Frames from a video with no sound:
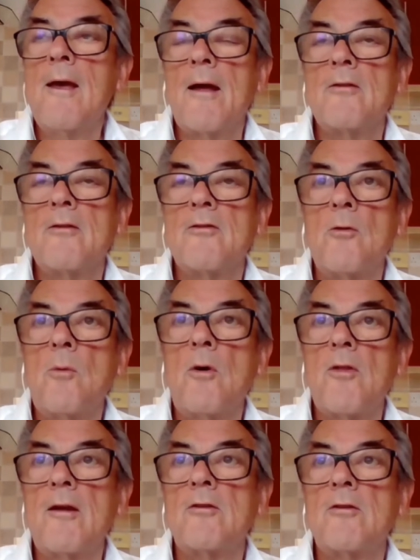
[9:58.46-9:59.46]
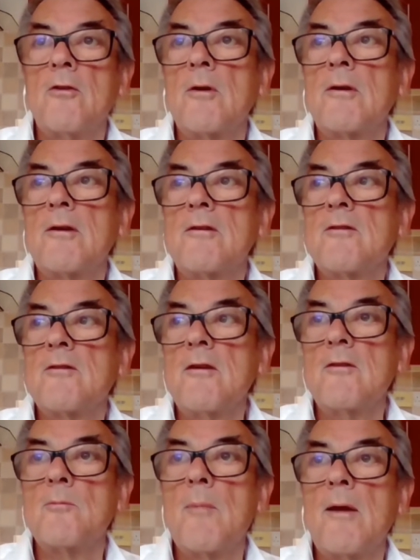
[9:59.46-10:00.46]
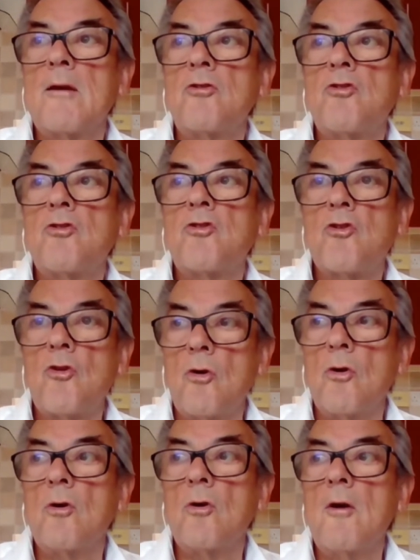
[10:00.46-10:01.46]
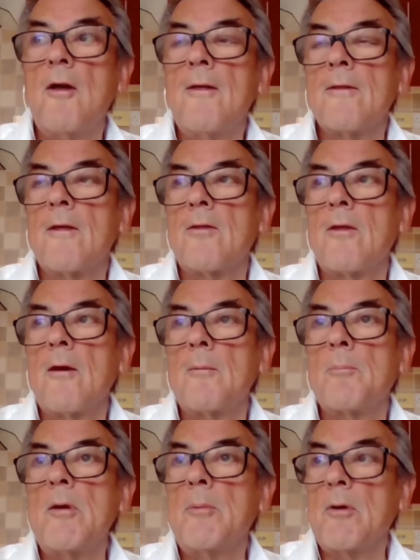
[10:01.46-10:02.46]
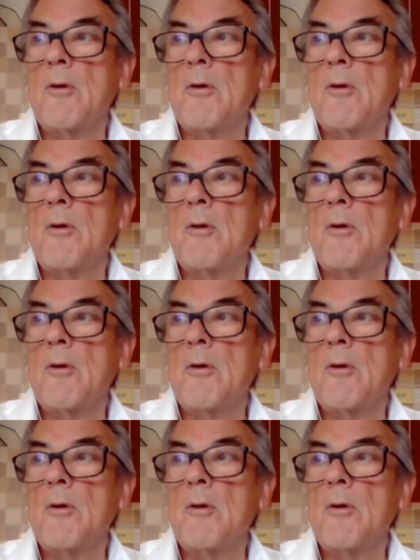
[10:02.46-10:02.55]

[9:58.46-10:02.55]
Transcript: And so what they're doing is making sure that people